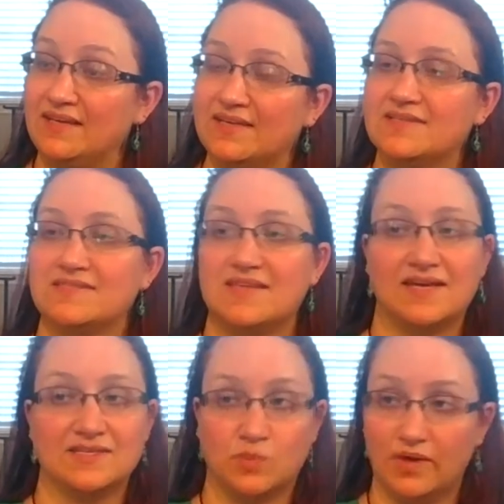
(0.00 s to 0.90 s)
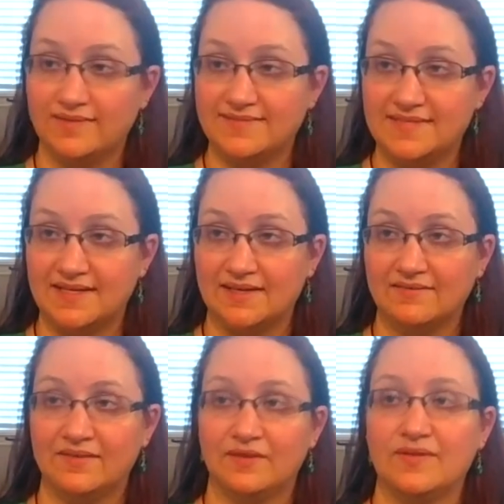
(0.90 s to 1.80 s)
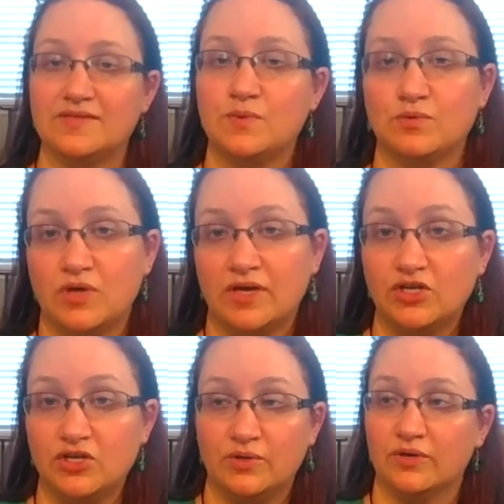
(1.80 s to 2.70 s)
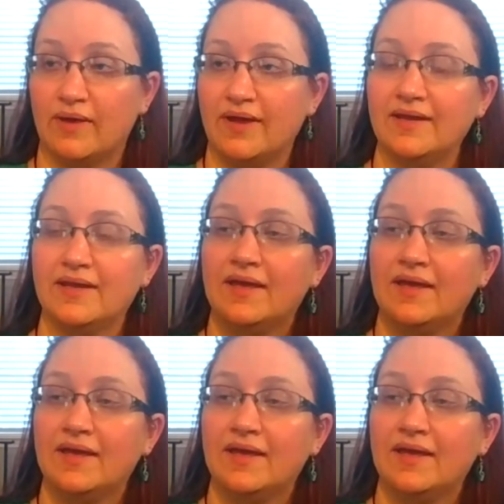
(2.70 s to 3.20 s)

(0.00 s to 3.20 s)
because that's what that's what we're trying to do here, right?